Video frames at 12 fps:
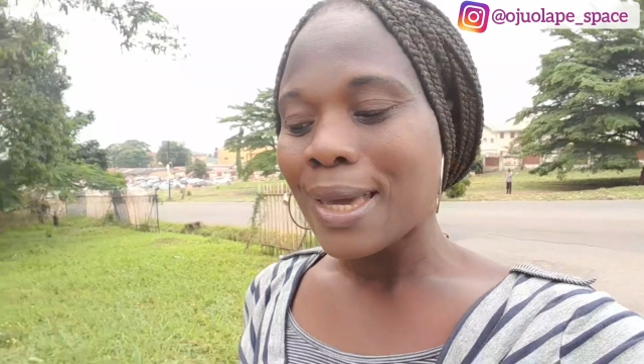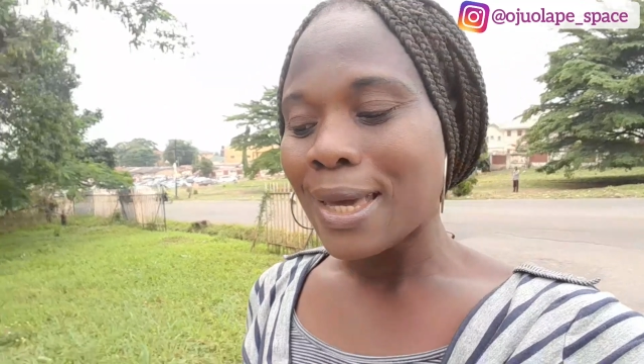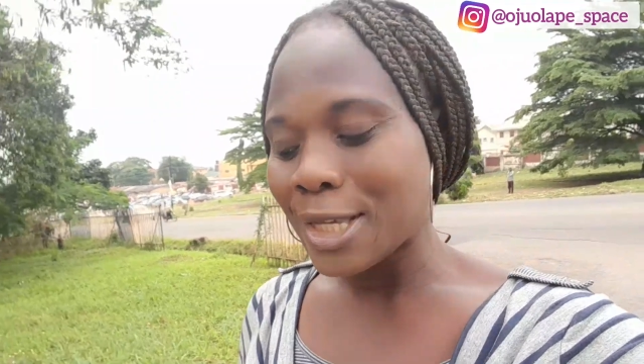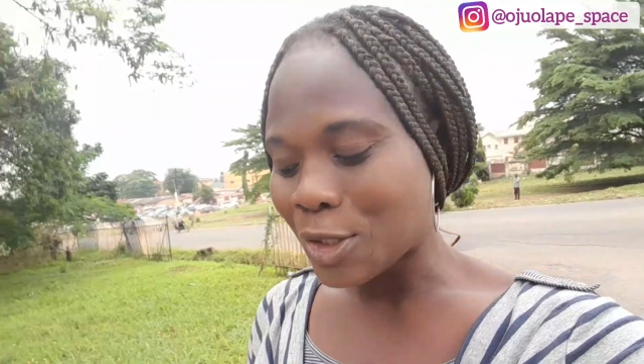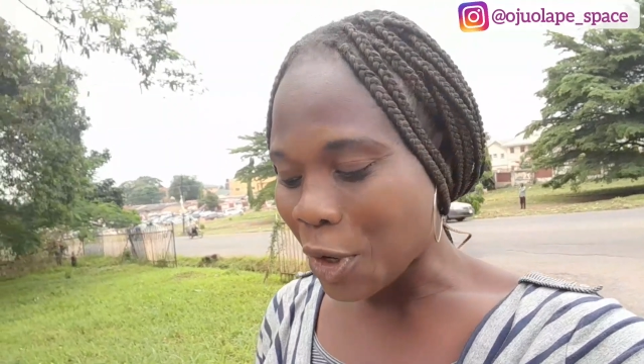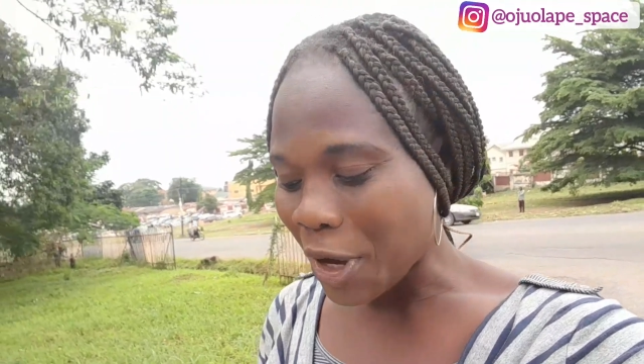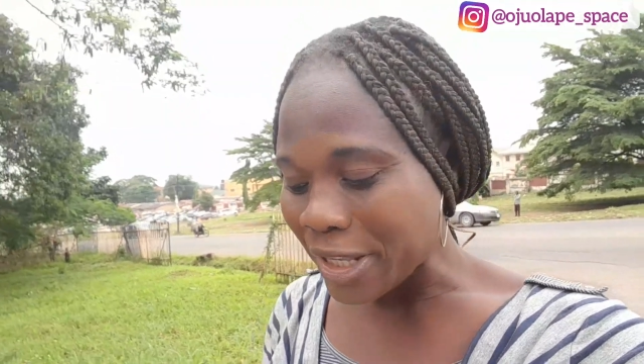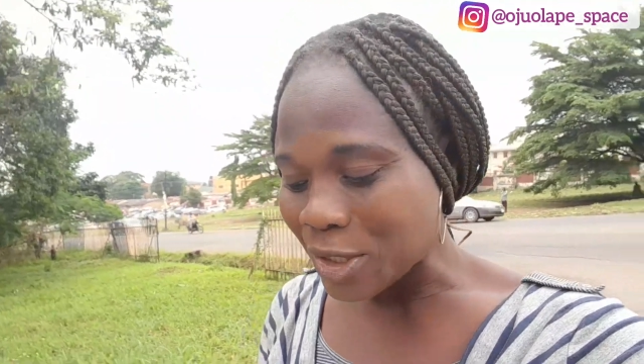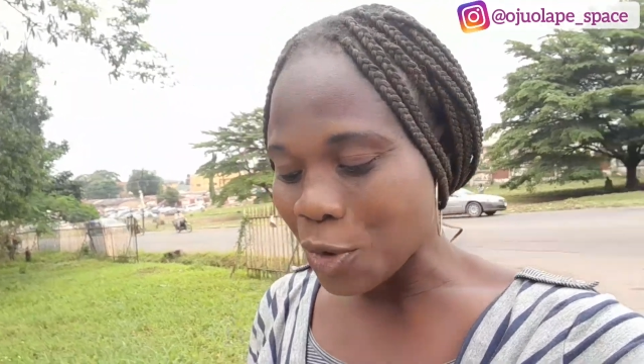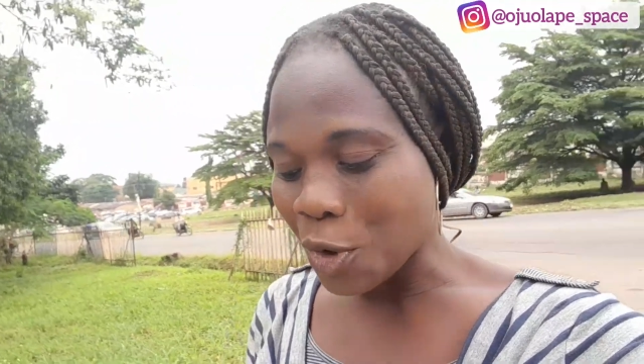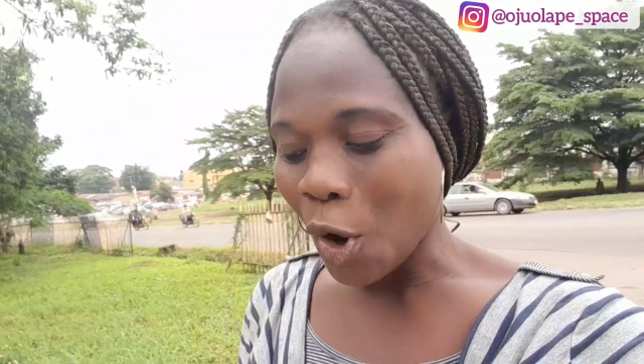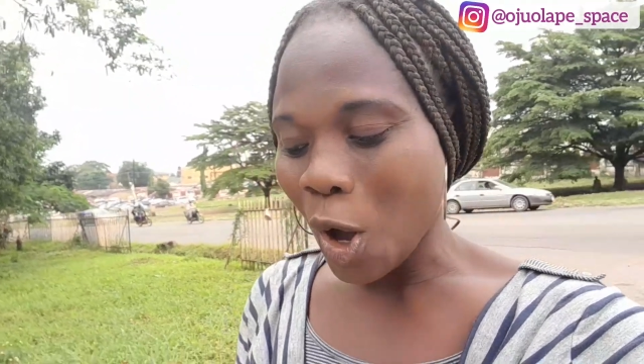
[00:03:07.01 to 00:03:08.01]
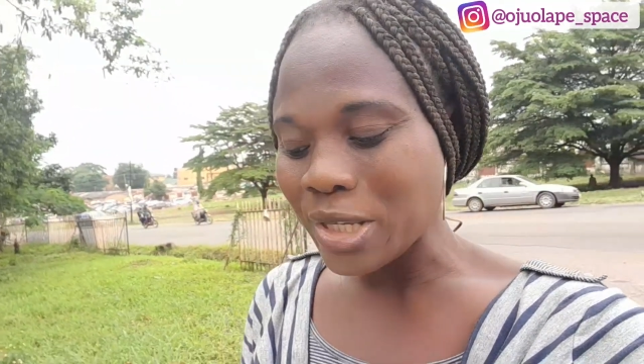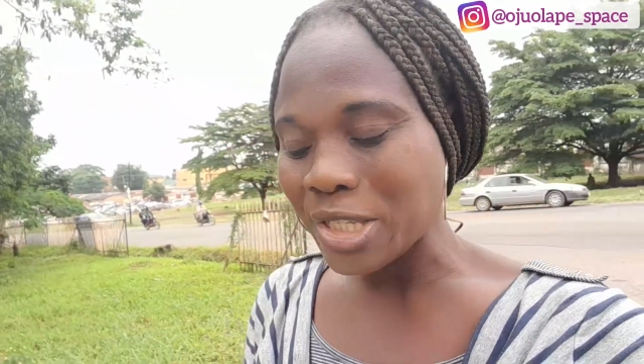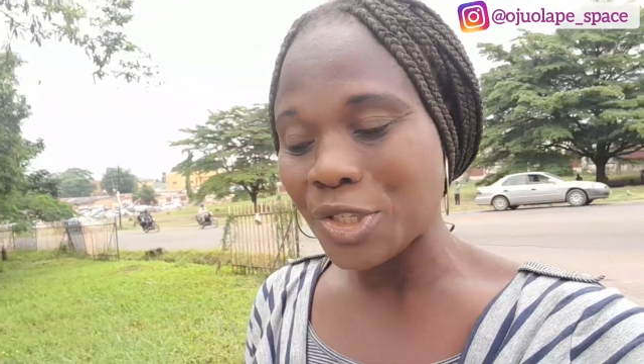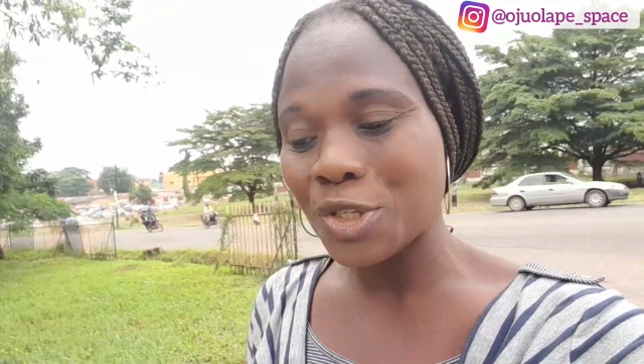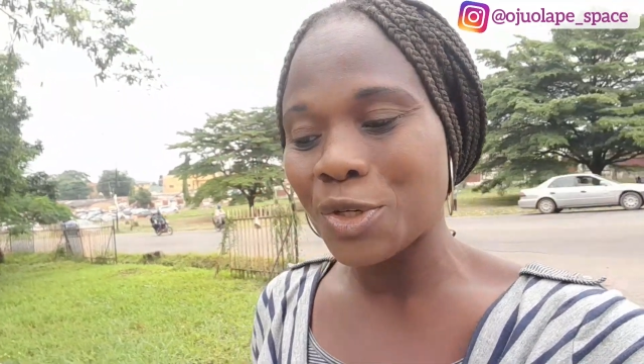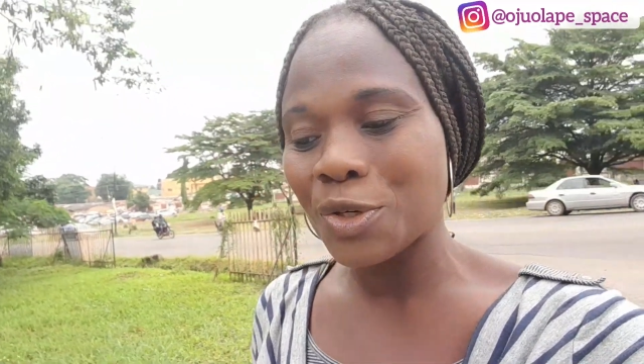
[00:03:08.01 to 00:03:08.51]
is going to
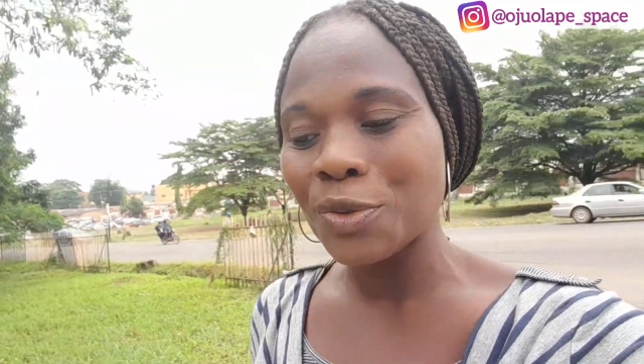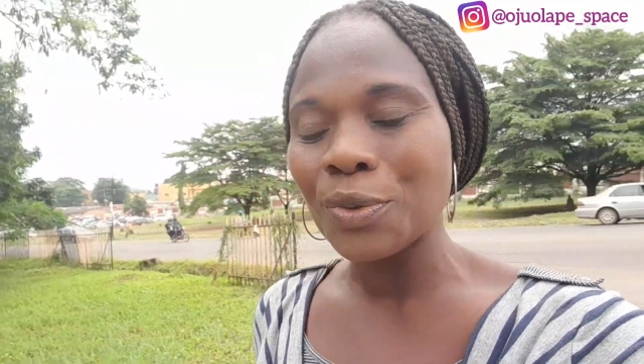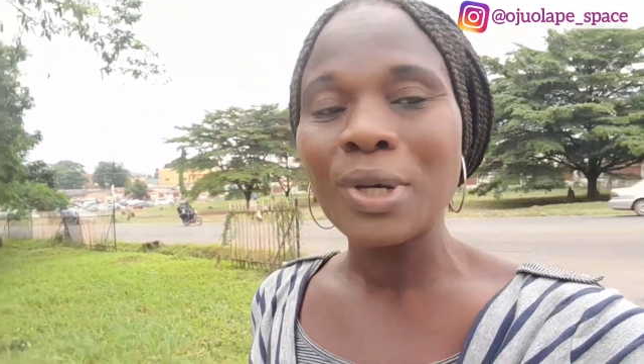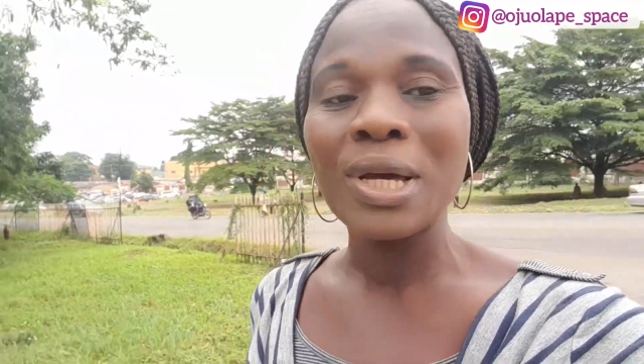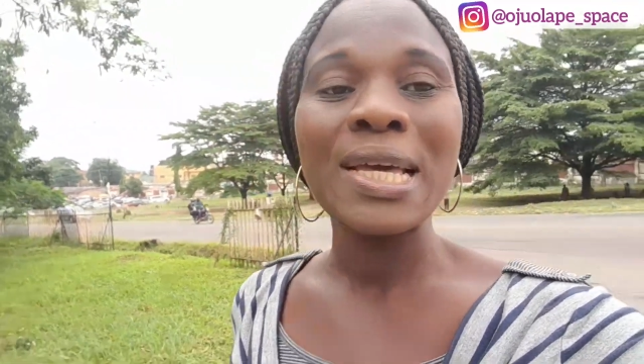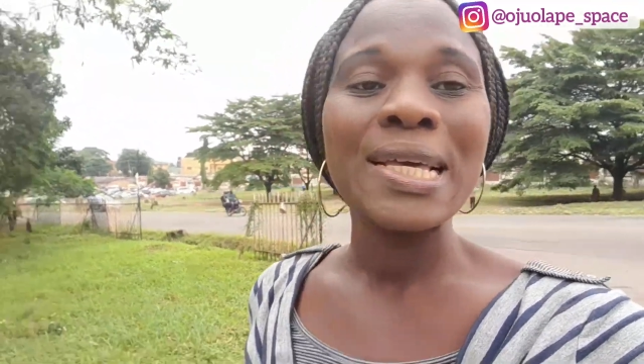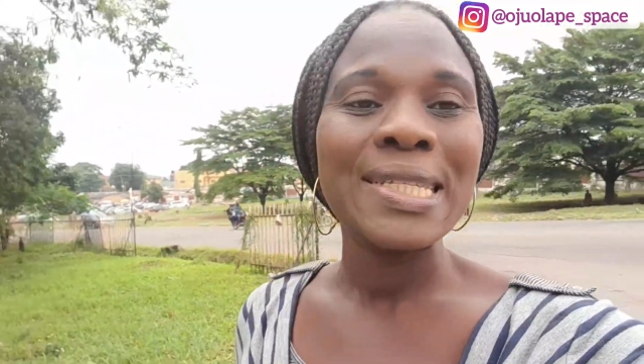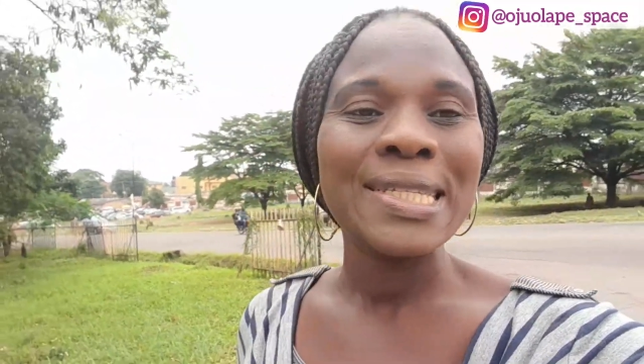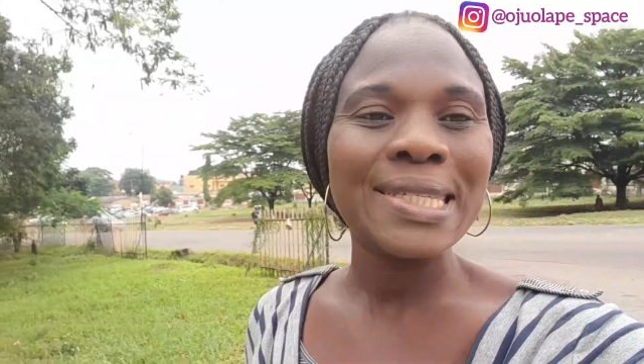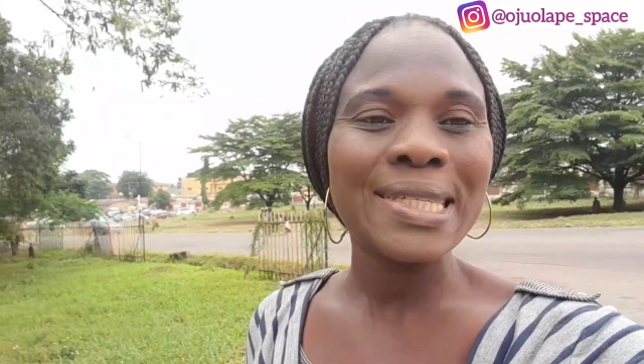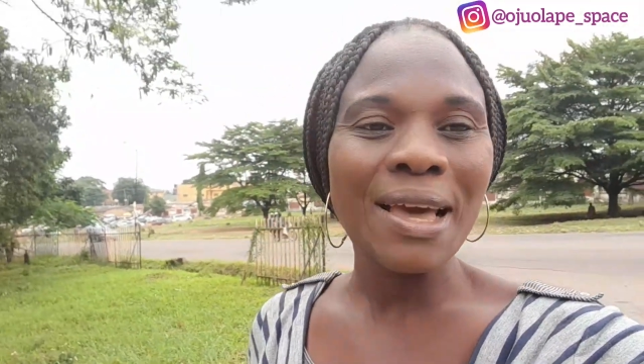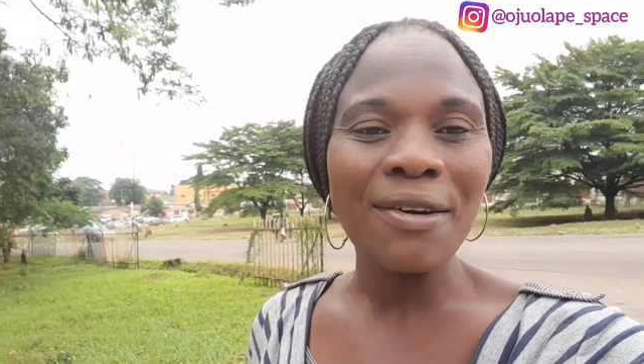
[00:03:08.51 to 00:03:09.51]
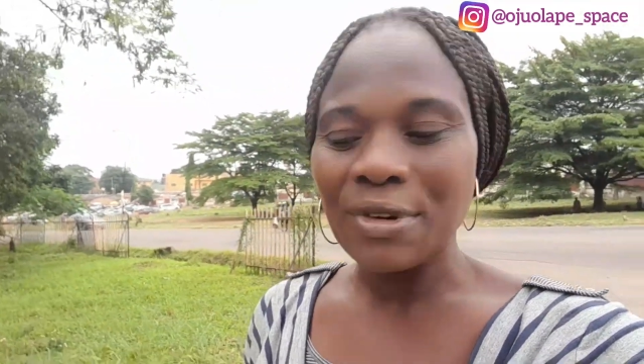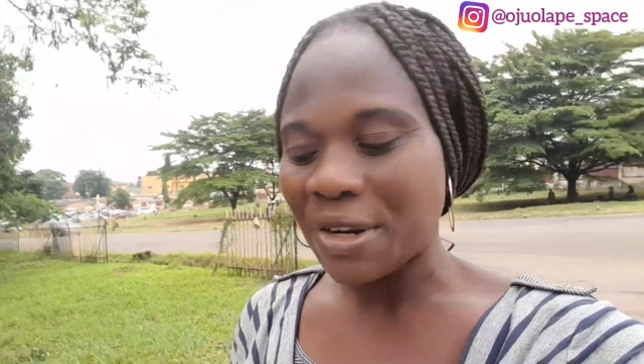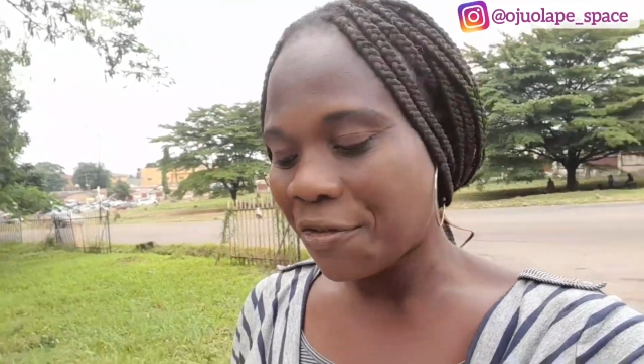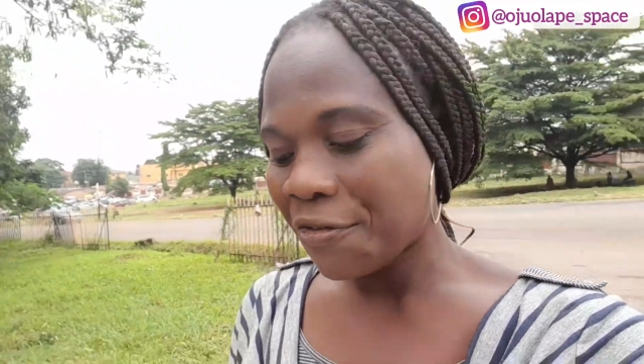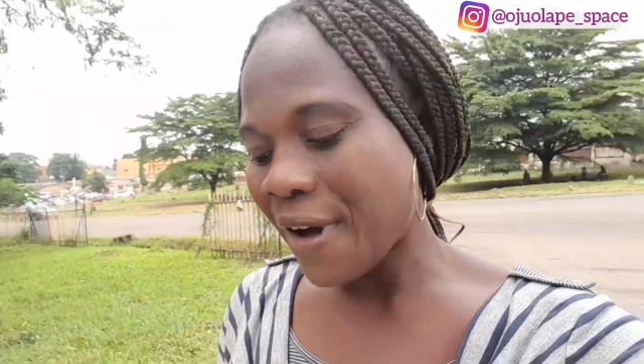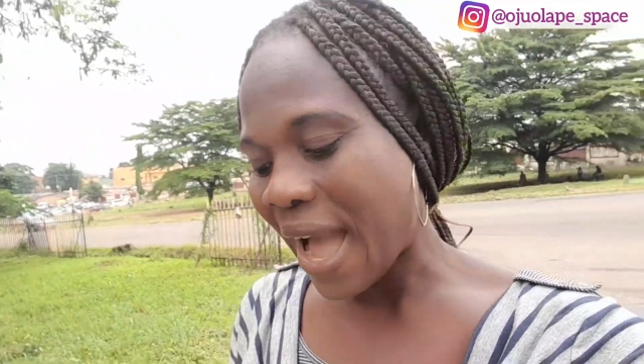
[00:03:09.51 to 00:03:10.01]
cost you
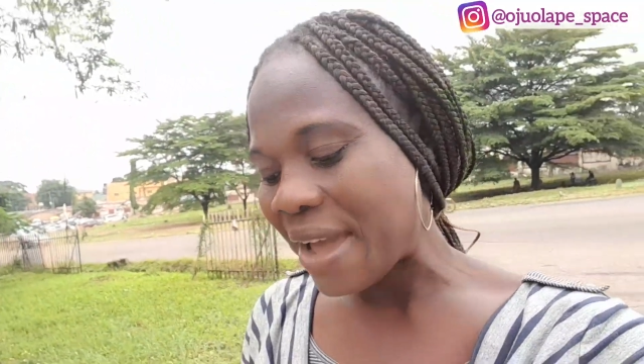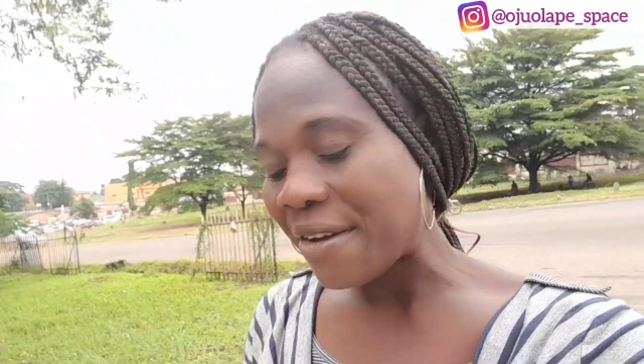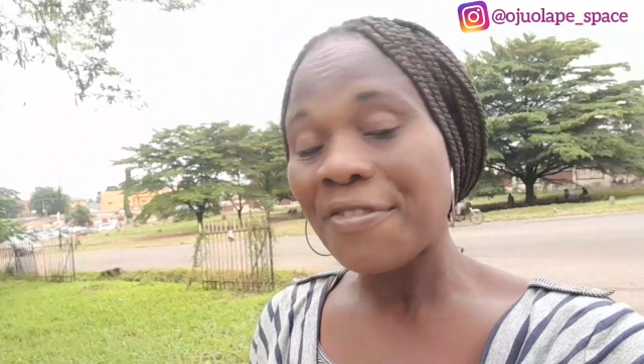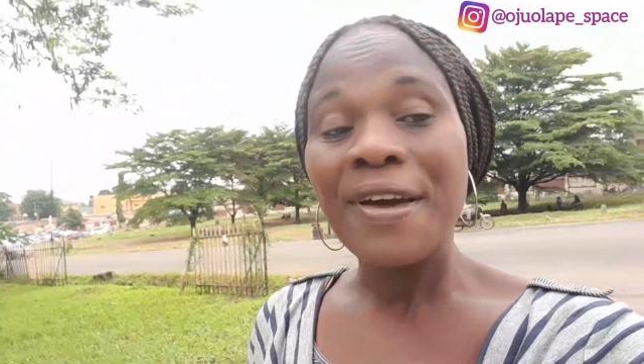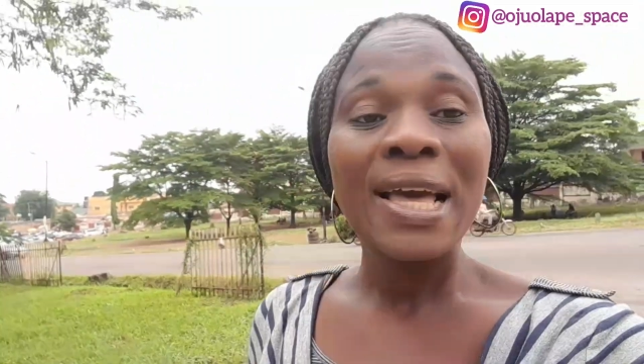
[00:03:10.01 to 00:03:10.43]
seventy-five